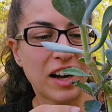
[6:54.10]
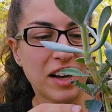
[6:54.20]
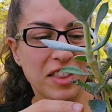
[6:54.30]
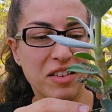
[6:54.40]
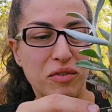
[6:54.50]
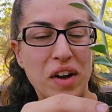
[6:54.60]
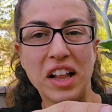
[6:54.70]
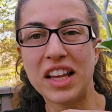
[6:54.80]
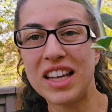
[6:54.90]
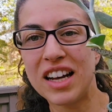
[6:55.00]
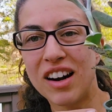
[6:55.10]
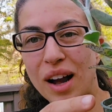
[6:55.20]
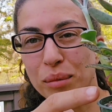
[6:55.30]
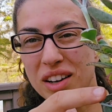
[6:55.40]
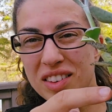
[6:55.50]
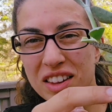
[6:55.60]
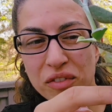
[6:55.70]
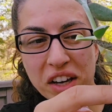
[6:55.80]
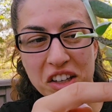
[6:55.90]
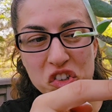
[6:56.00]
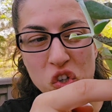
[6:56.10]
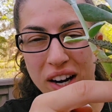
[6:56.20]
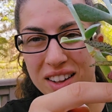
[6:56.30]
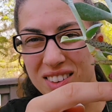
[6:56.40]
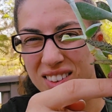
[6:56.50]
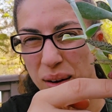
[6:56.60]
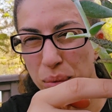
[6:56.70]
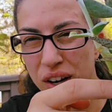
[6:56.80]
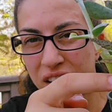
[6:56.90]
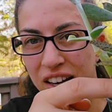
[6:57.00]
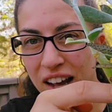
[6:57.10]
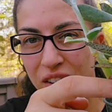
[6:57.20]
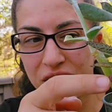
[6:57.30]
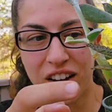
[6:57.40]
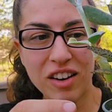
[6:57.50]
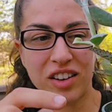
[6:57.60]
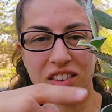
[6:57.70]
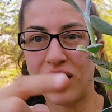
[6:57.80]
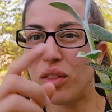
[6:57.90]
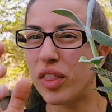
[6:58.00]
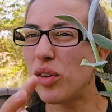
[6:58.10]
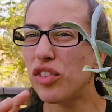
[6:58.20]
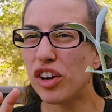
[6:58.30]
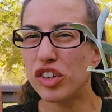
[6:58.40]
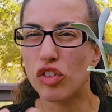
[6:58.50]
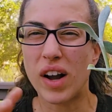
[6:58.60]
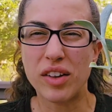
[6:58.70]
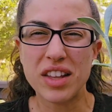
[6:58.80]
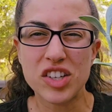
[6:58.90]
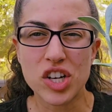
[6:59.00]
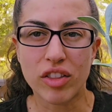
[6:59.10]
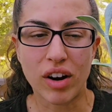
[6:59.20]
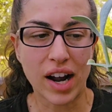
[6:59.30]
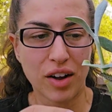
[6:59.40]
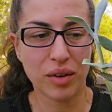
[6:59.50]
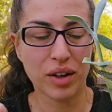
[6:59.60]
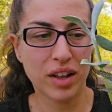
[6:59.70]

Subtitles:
It fell in here. I'm gonna see if I can try and separate it out of there, because they'll start to crowd each other out.